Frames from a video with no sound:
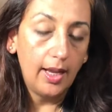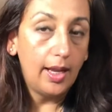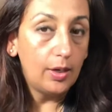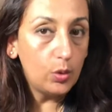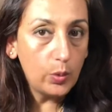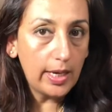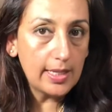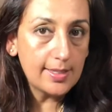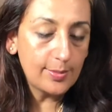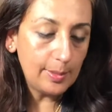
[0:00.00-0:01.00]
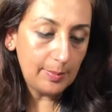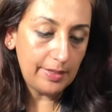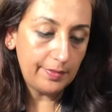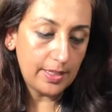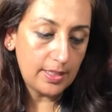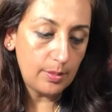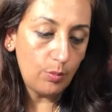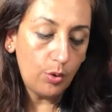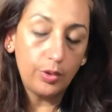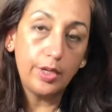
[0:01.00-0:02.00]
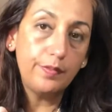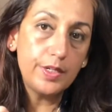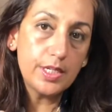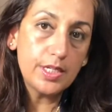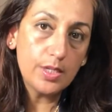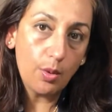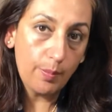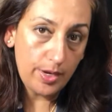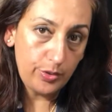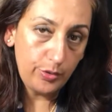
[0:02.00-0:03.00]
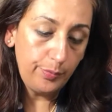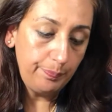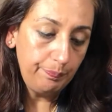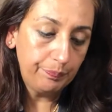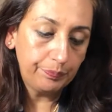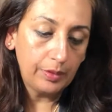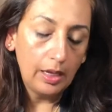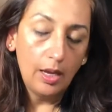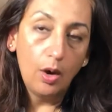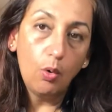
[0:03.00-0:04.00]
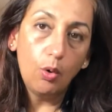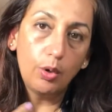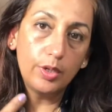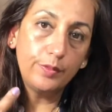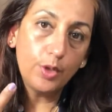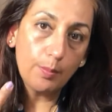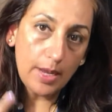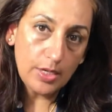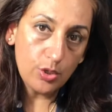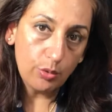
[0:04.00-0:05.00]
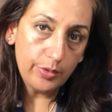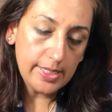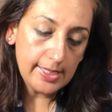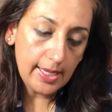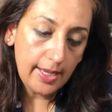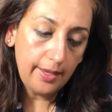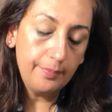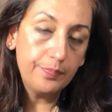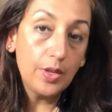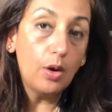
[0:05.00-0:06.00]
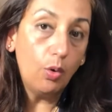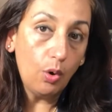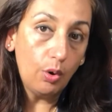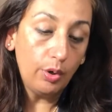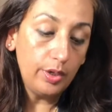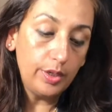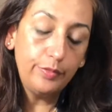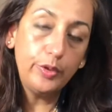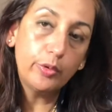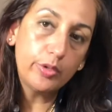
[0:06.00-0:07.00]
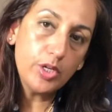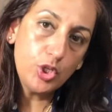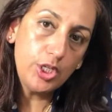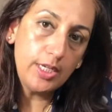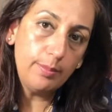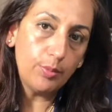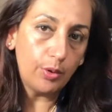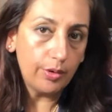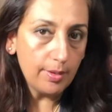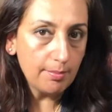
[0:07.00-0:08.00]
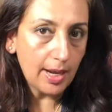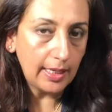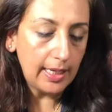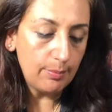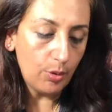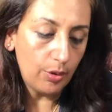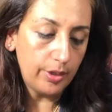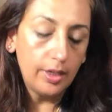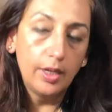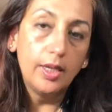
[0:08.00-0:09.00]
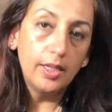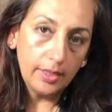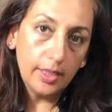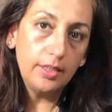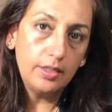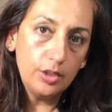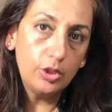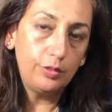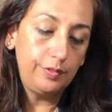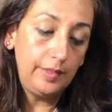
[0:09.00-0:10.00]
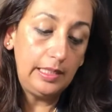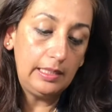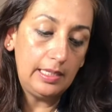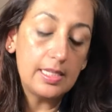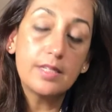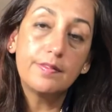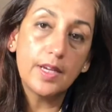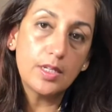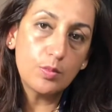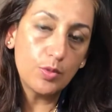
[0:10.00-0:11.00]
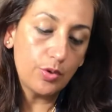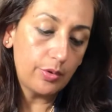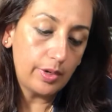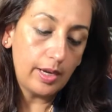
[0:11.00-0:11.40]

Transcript: Who else will be affected more? If it is your bedroom, or if your main door is there, or if you're a sheep or a monkey born, then you'll feel its effect more.